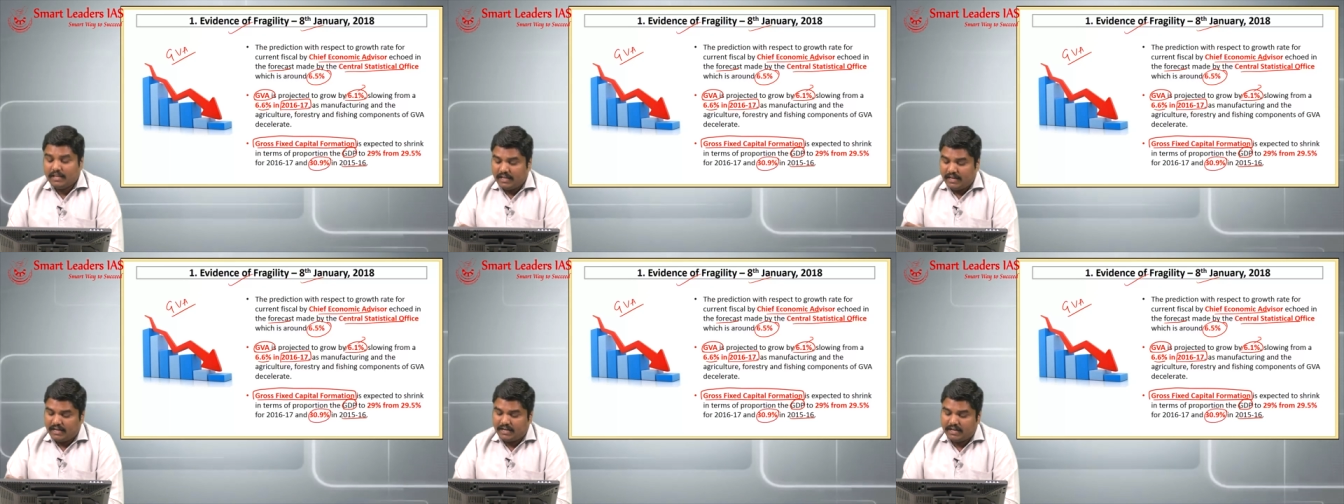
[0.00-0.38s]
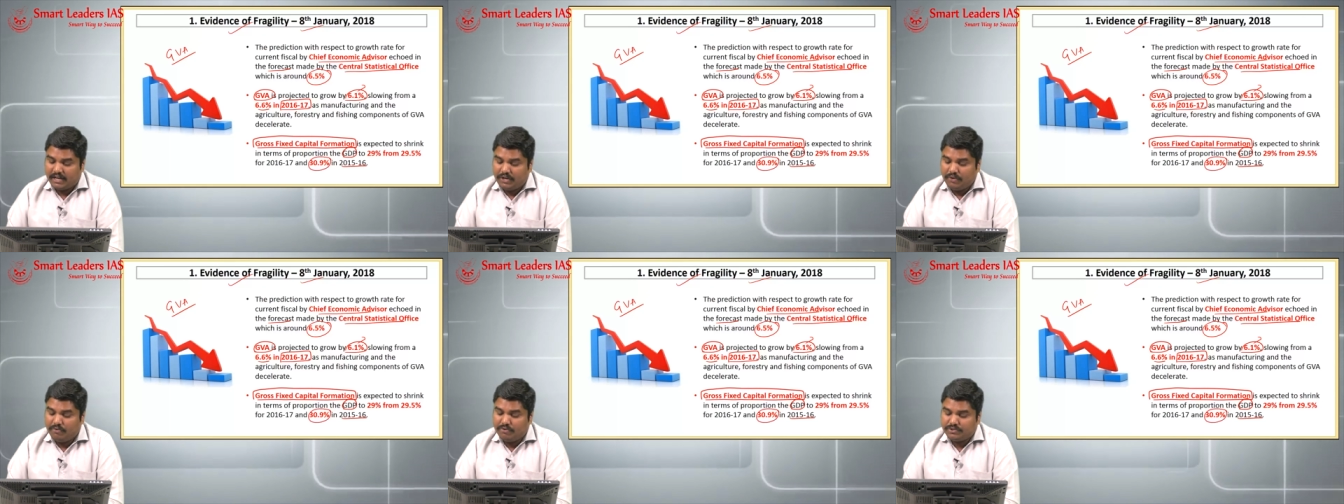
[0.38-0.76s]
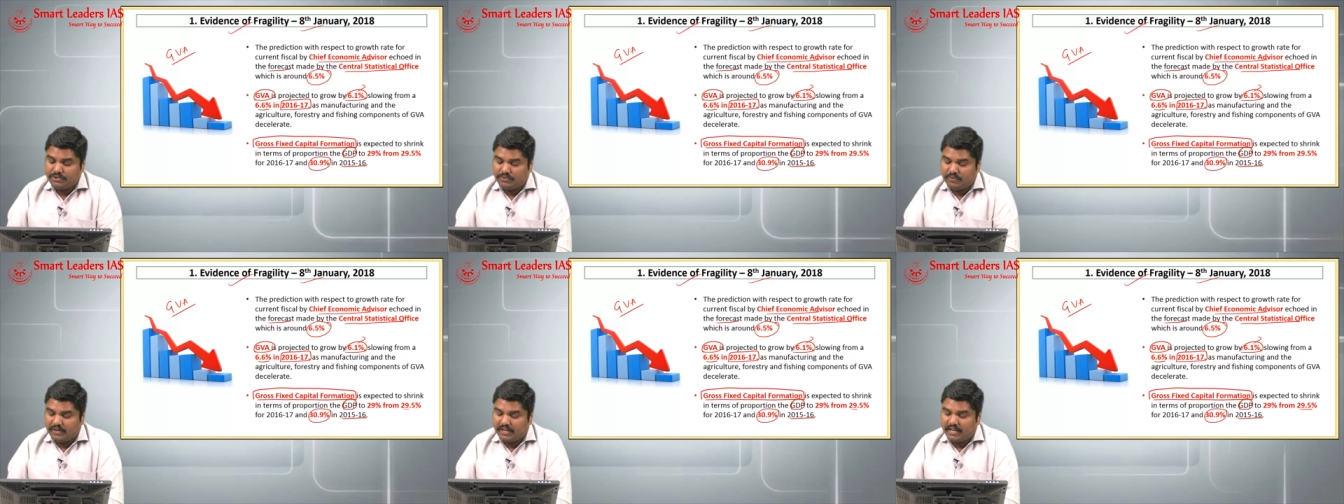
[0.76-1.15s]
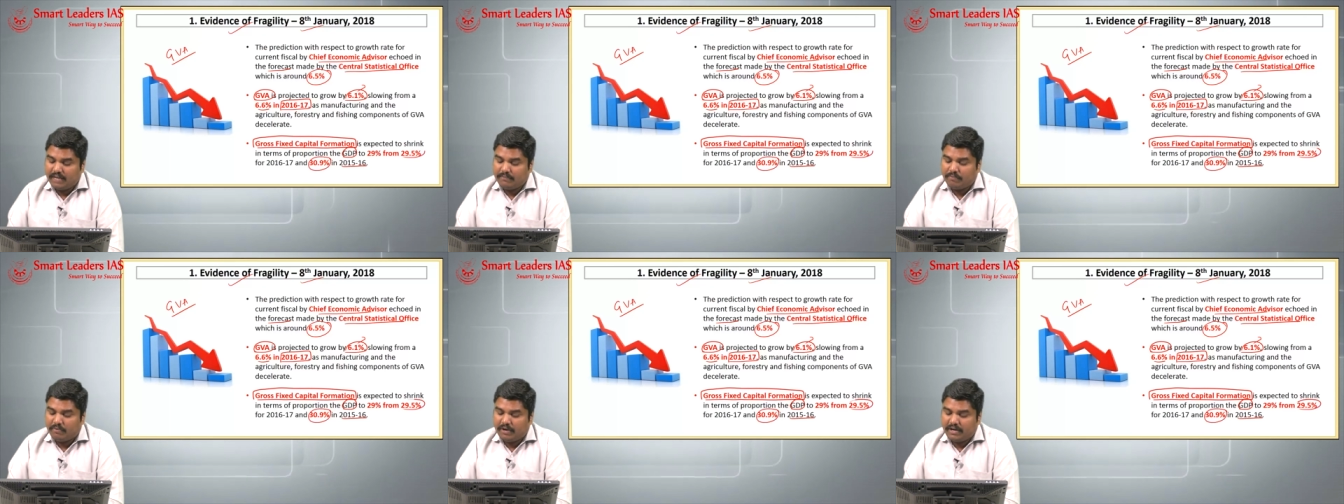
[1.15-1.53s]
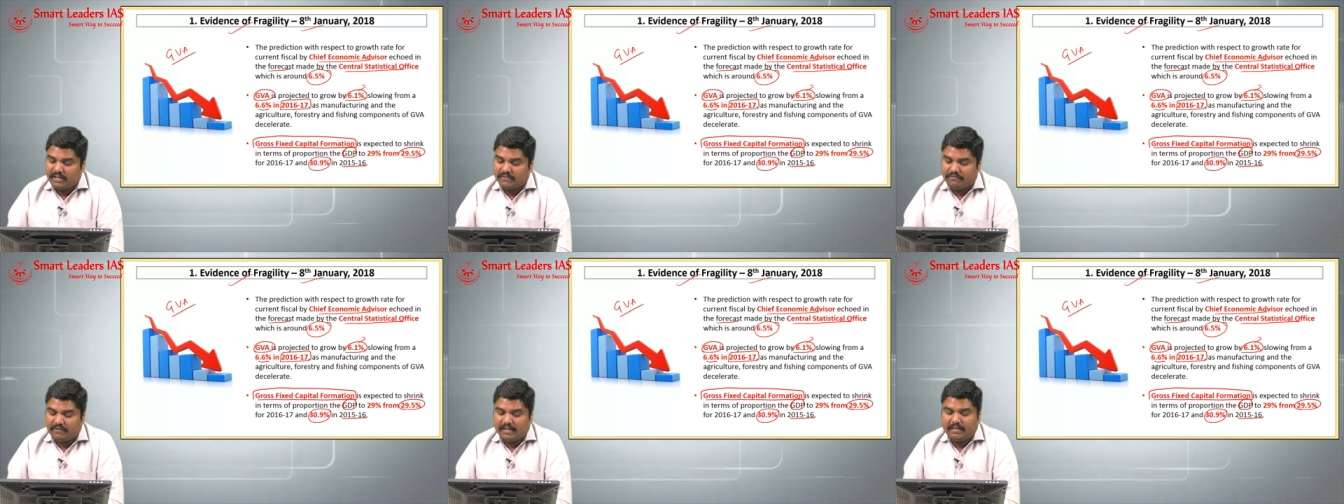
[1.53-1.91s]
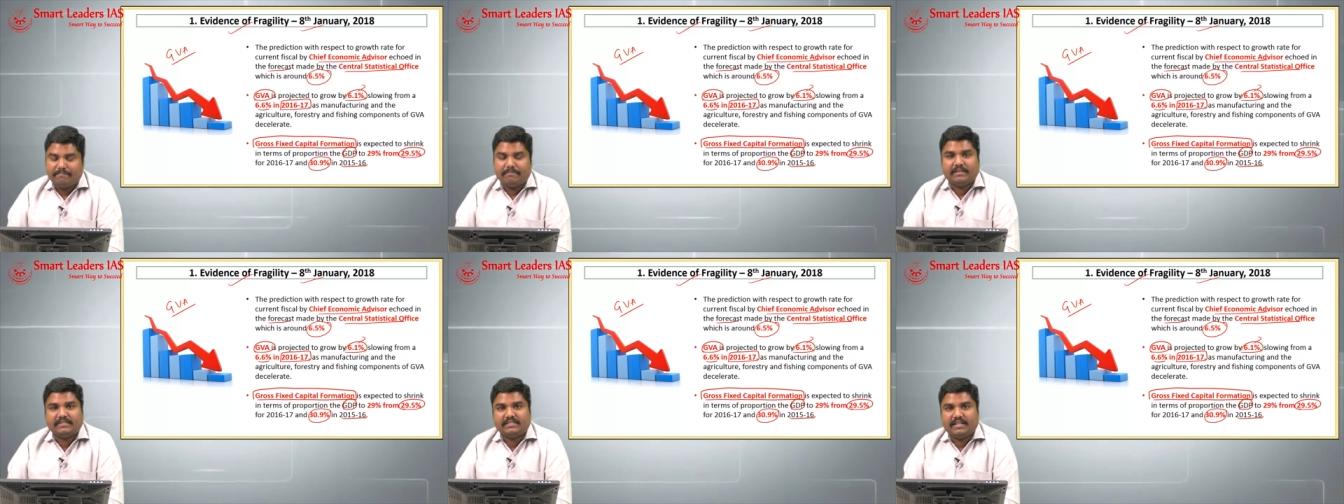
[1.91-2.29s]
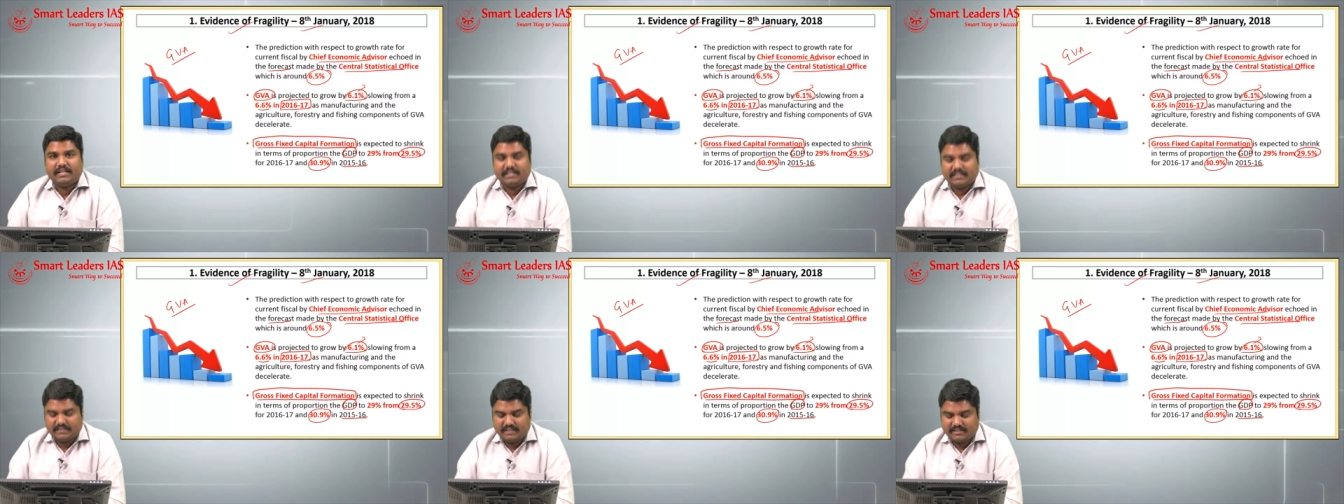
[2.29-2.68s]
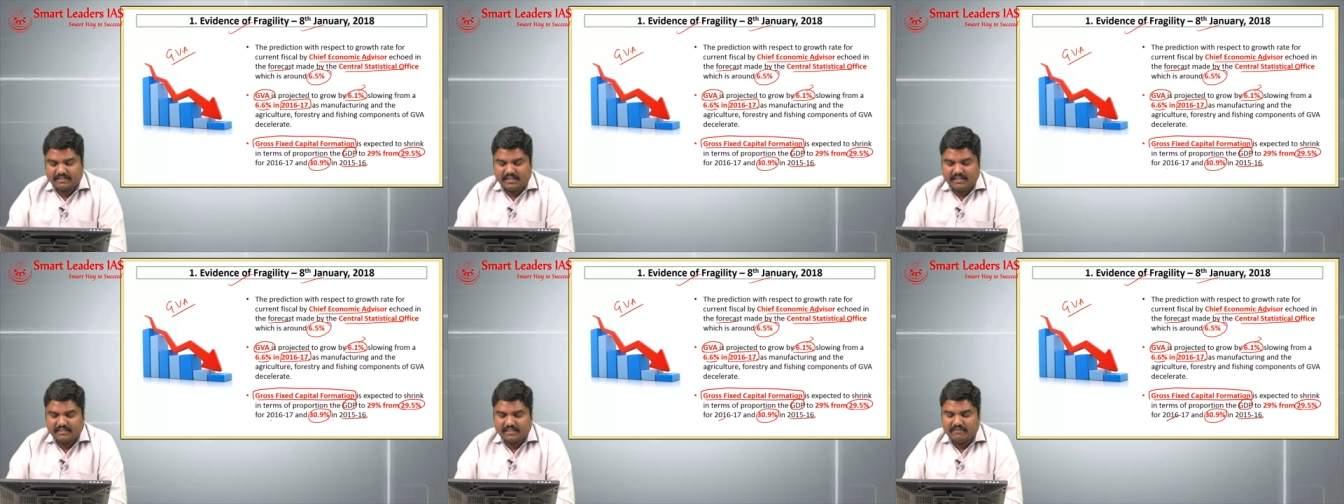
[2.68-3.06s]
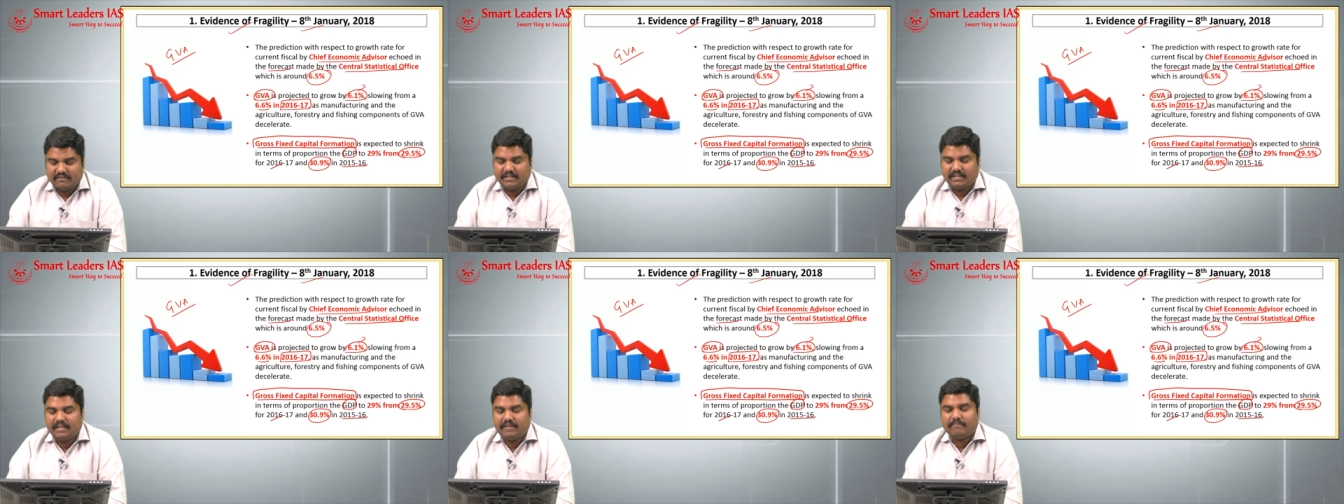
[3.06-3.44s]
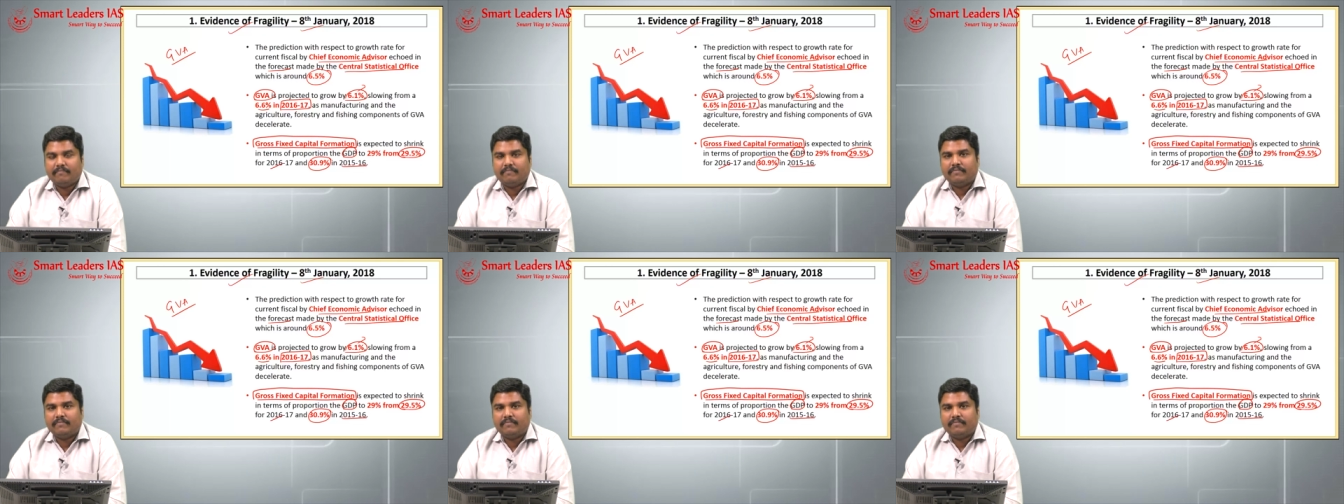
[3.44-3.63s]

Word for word: It reduced to 29.5 percentage in 16-17